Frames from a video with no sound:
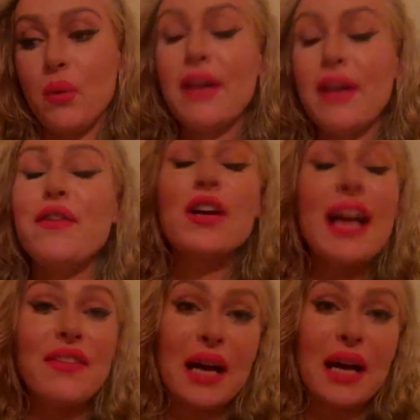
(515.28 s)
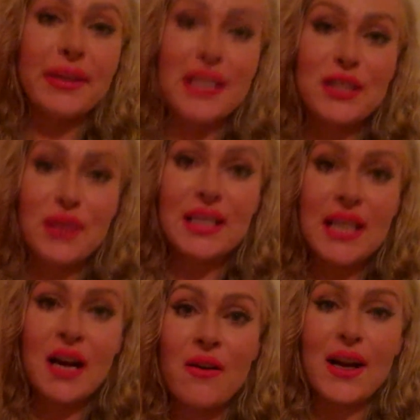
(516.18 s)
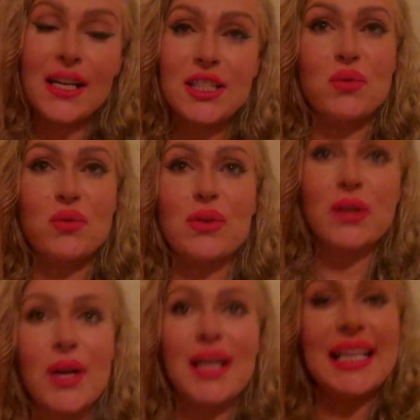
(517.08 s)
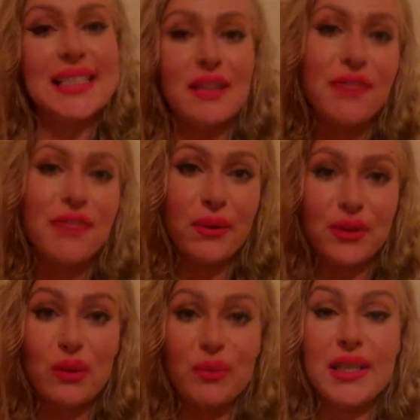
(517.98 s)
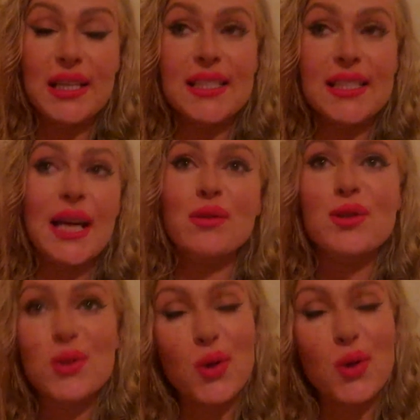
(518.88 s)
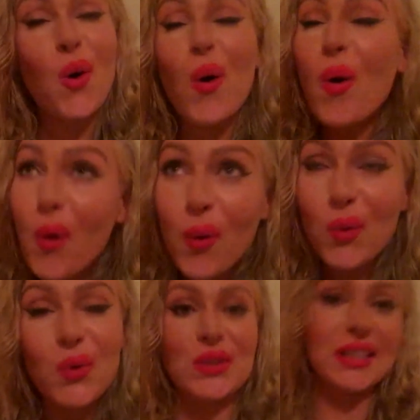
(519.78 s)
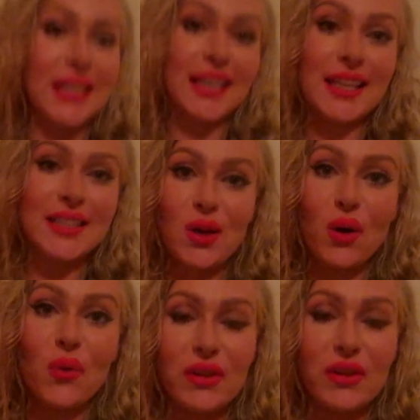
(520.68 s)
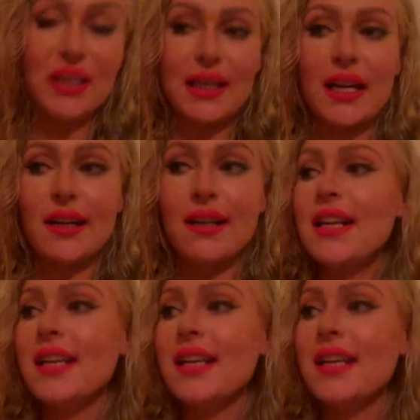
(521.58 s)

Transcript: if you're at that place right now, I just really want to identify with you, because I was totally there.